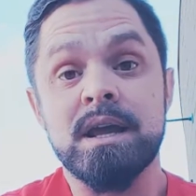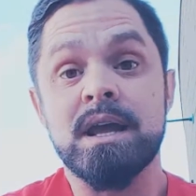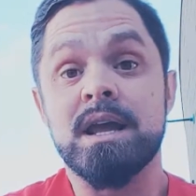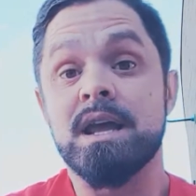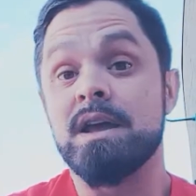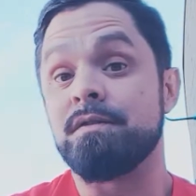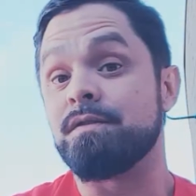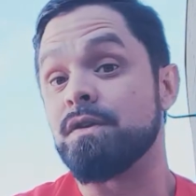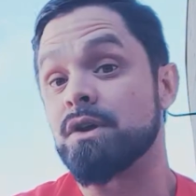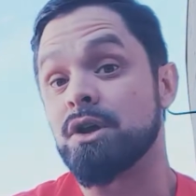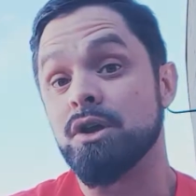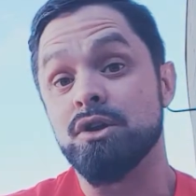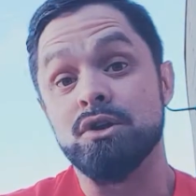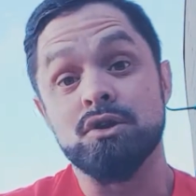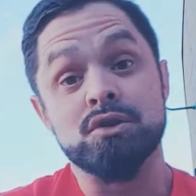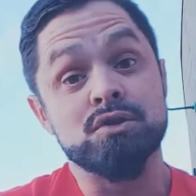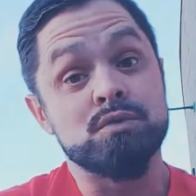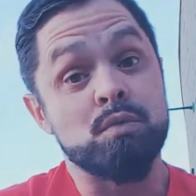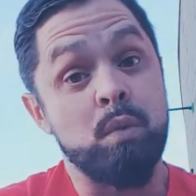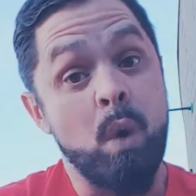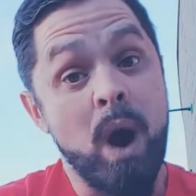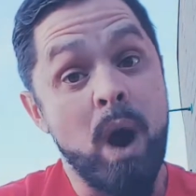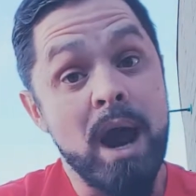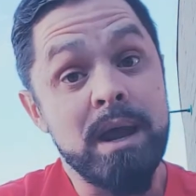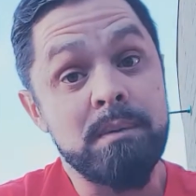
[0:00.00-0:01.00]
if you can use
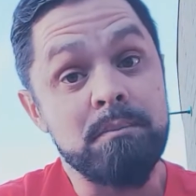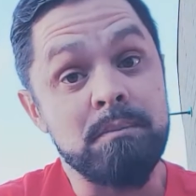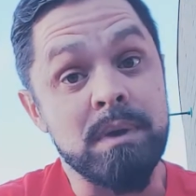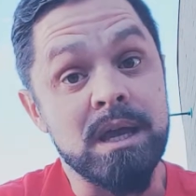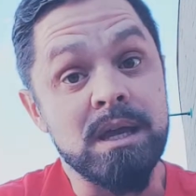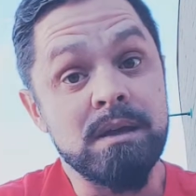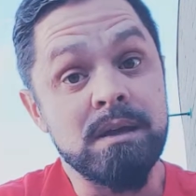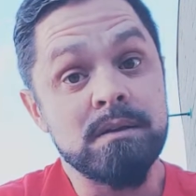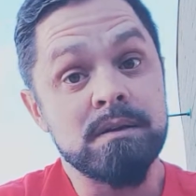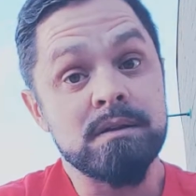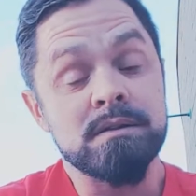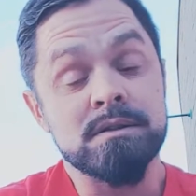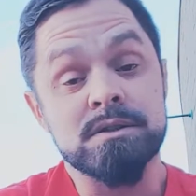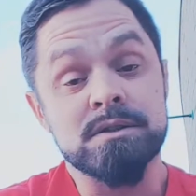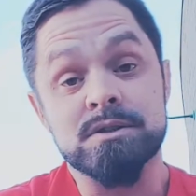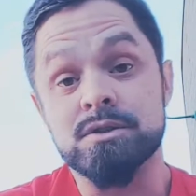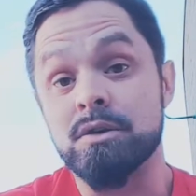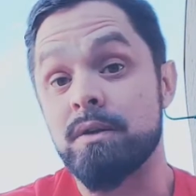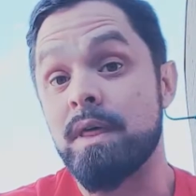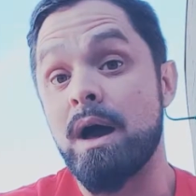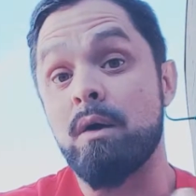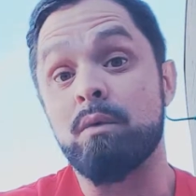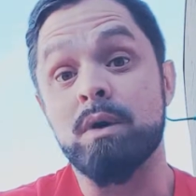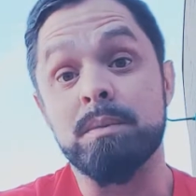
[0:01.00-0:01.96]
white meat, so that